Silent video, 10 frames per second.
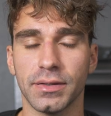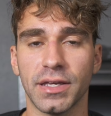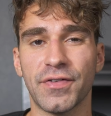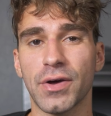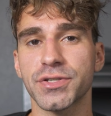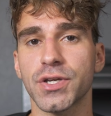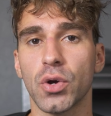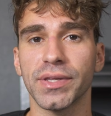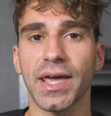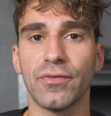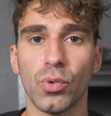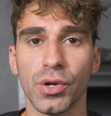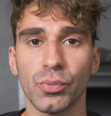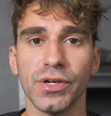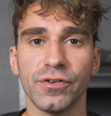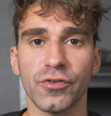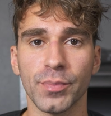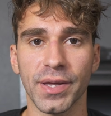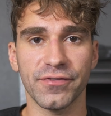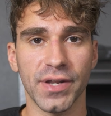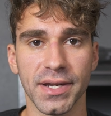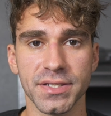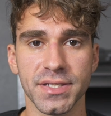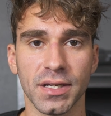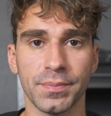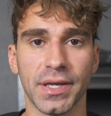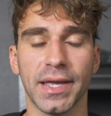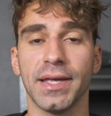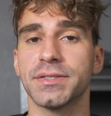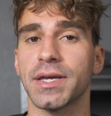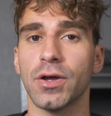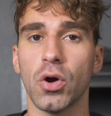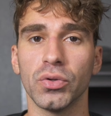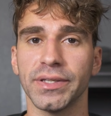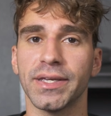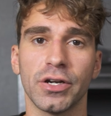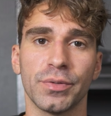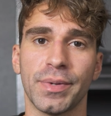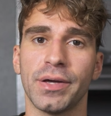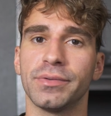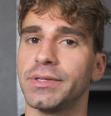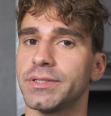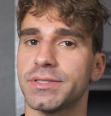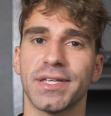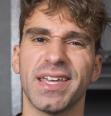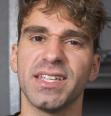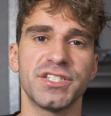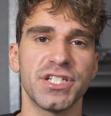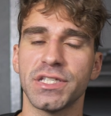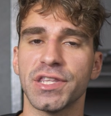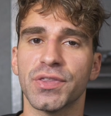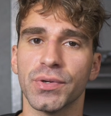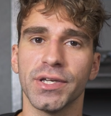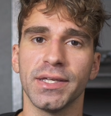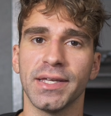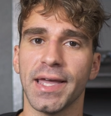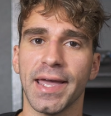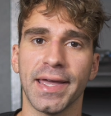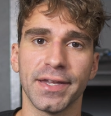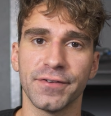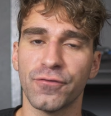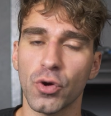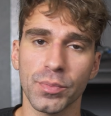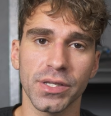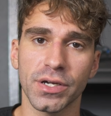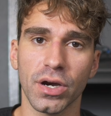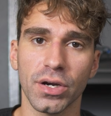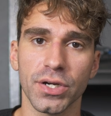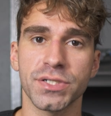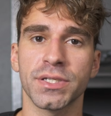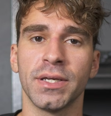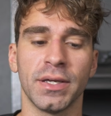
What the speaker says: If I was to only have one wheel for my Fanatec setup and I only cared about, let's say, GT3 and formula cars,